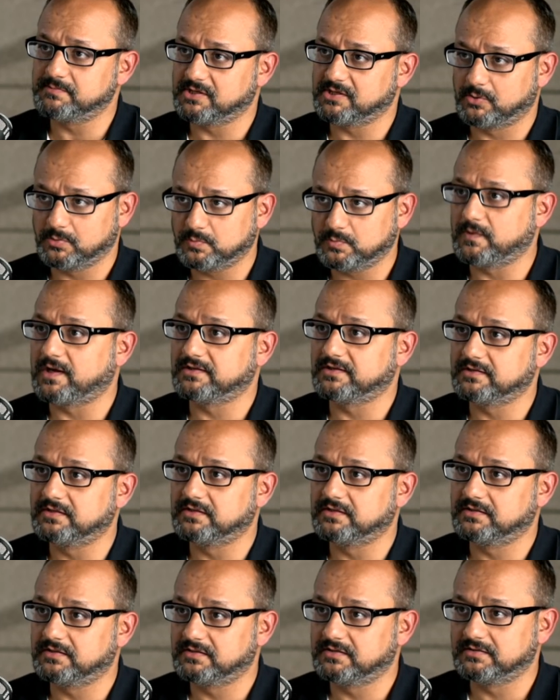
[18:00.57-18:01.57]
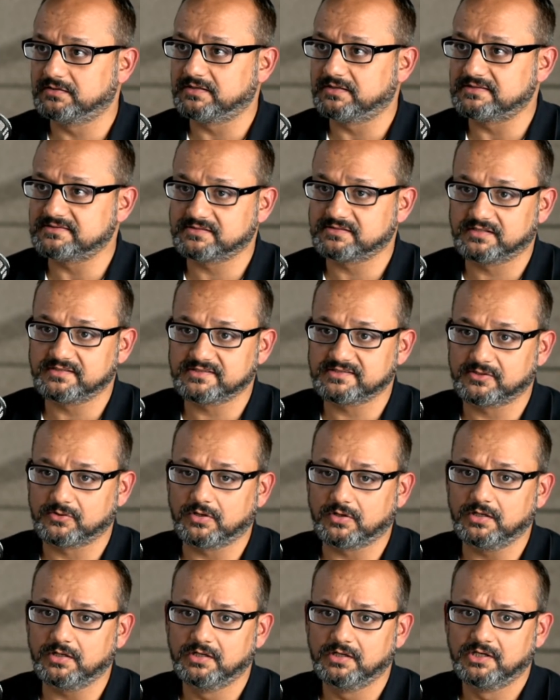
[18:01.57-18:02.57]
out validated in the test sets and
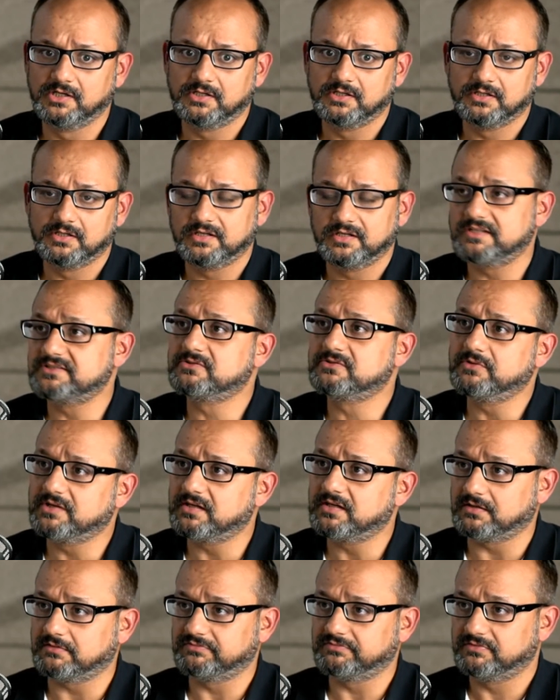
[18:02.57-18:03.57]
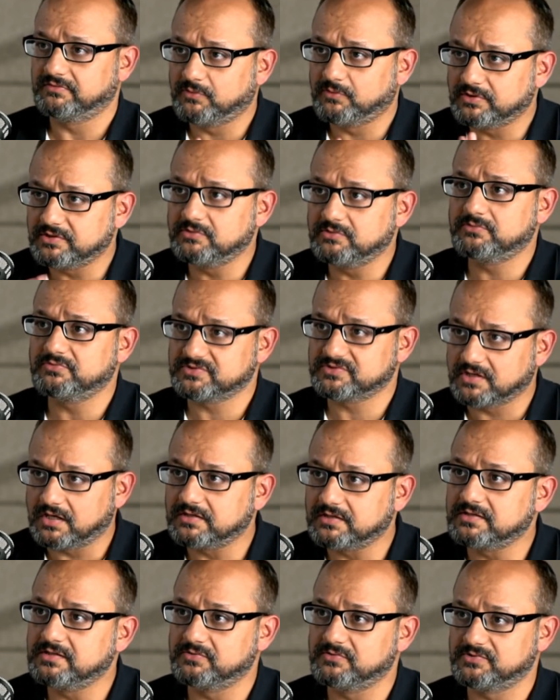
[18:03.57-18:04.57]
all, it's good enough for you to
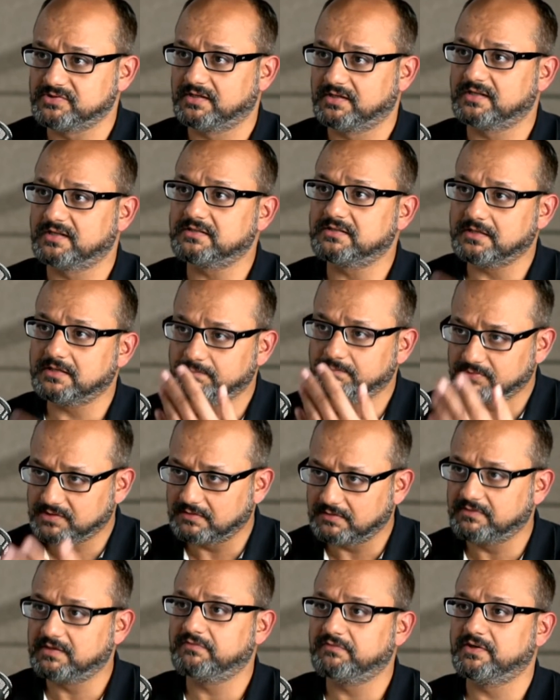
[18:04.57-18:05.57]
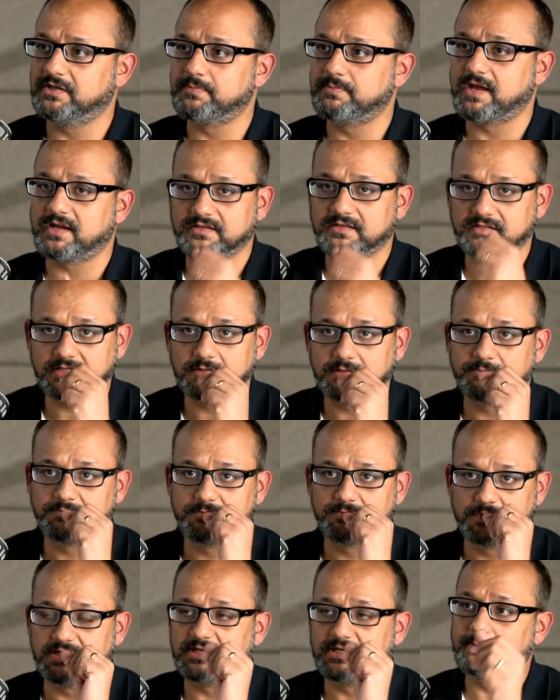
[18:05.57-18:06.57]
start using and keep giving feedback, keep
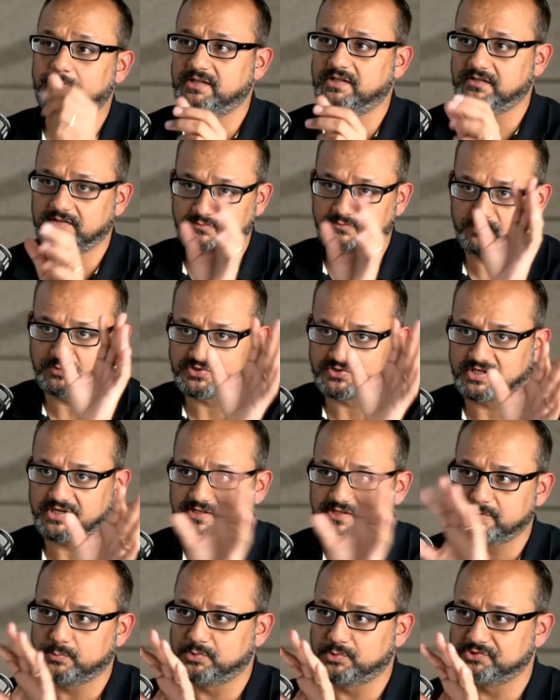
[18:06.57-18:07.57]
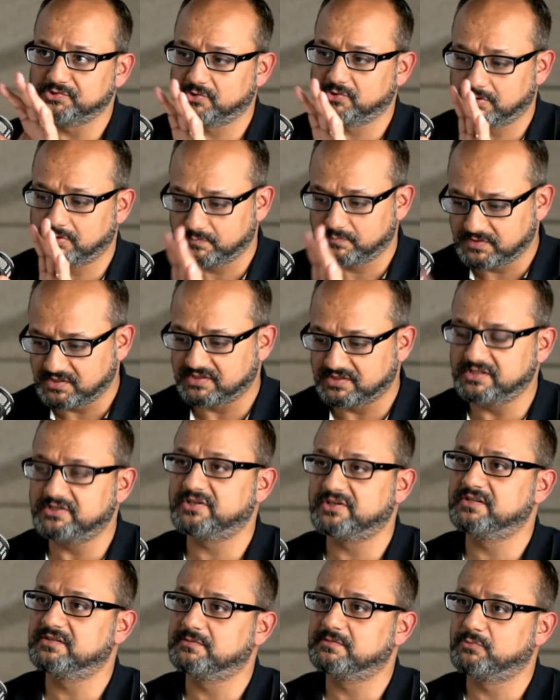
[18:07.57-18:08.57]
labeling it was right, it was wrong, we
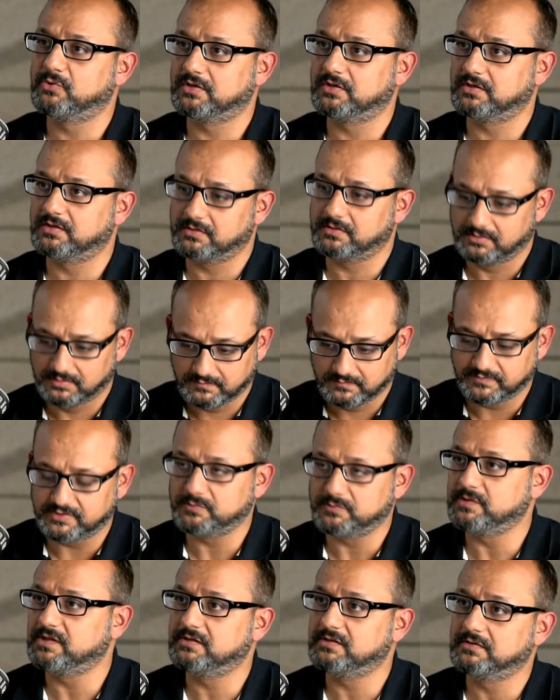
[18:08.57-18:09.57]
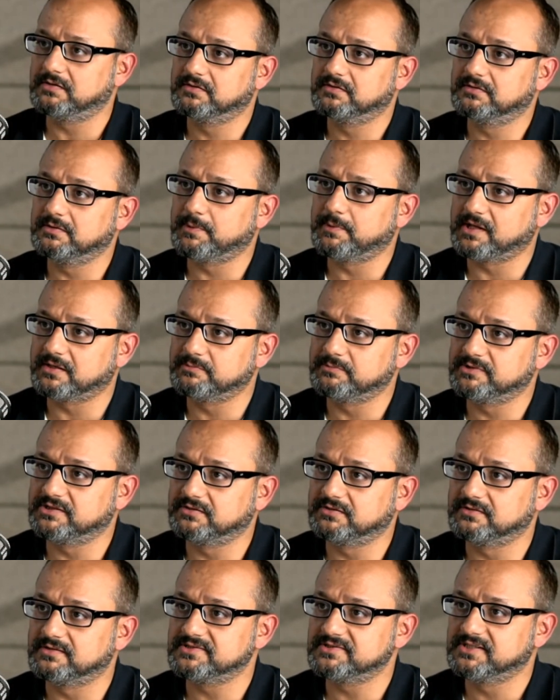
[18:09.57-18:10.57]
retrain the model, we tweak the
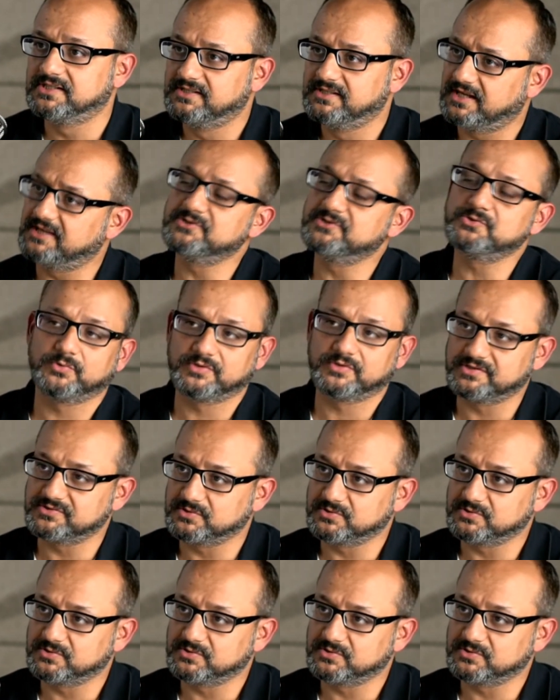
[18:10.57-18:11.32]
parameters, and so on and so